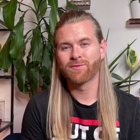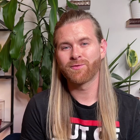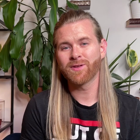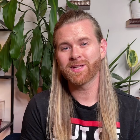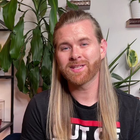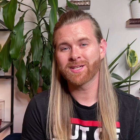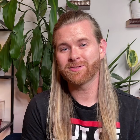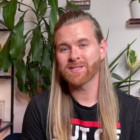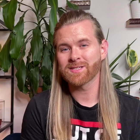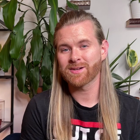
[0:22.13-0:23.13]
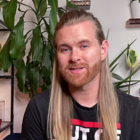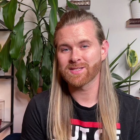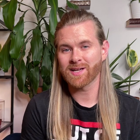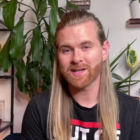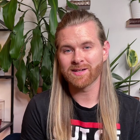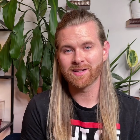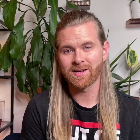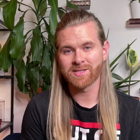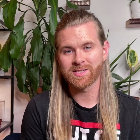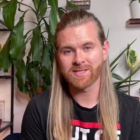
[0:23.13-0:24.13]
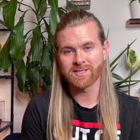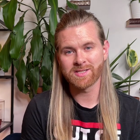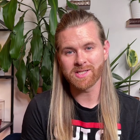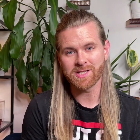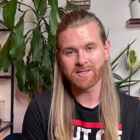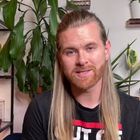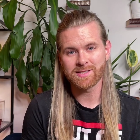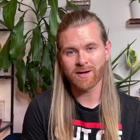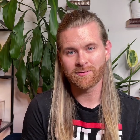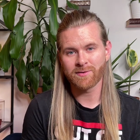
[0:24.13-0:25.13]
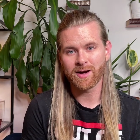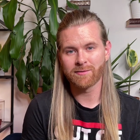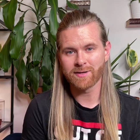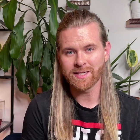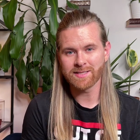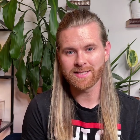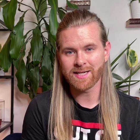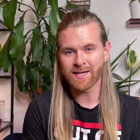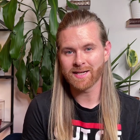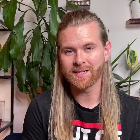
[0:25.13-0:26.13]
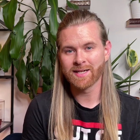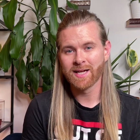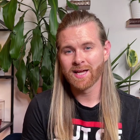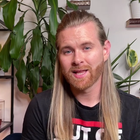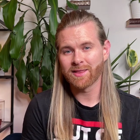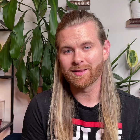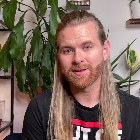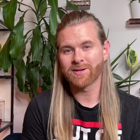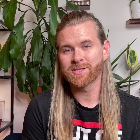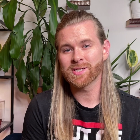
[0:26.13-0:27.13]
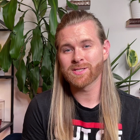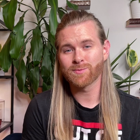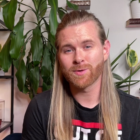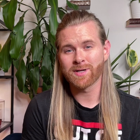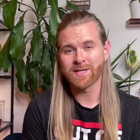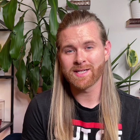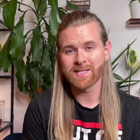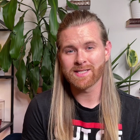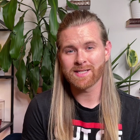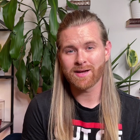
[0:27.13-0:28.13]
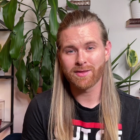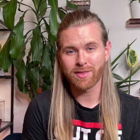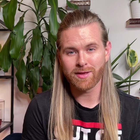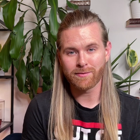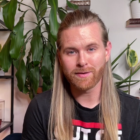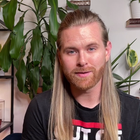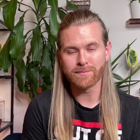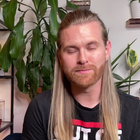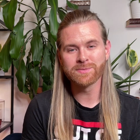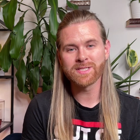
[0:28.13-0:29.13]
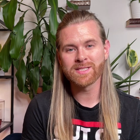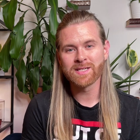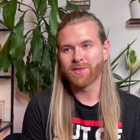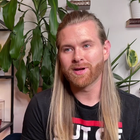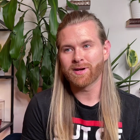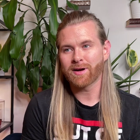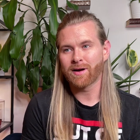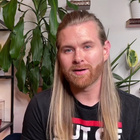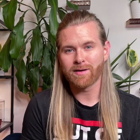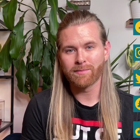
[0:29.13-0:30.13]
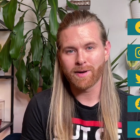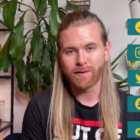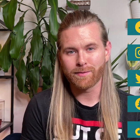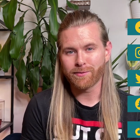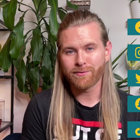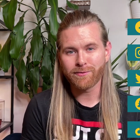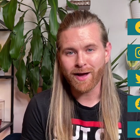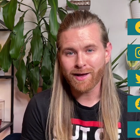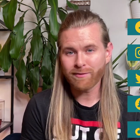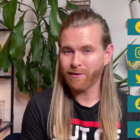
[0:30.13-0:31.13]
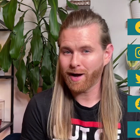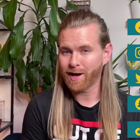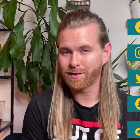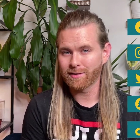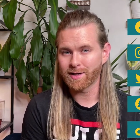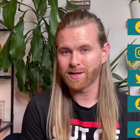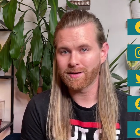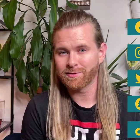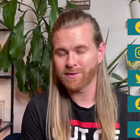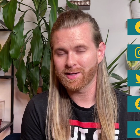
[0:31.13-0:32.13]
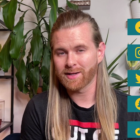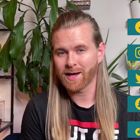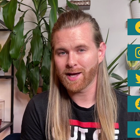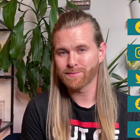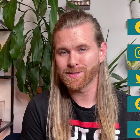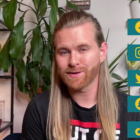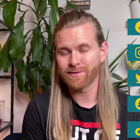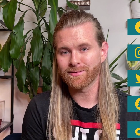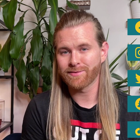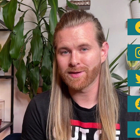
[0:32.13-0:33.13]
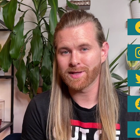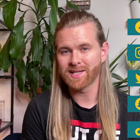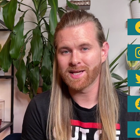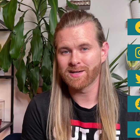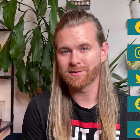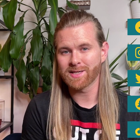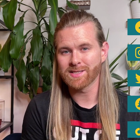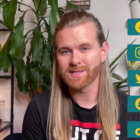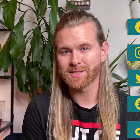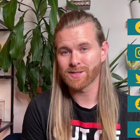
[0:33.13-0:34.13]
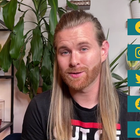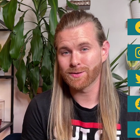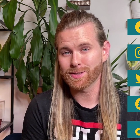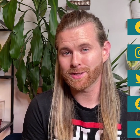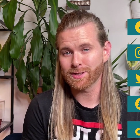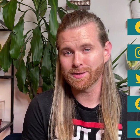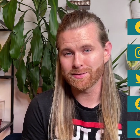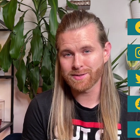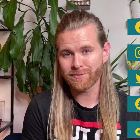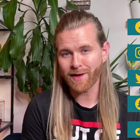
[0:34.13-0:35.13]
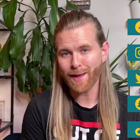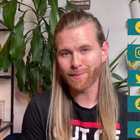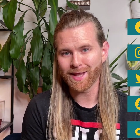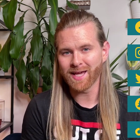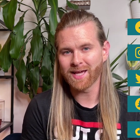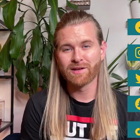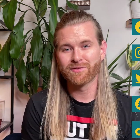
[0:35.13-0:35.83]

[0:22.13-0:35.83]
Philodendrons are the second largest genus of Araceae. The largest one is Anthuriums. There are about 500 different types of philodendrons, so it's a huge family.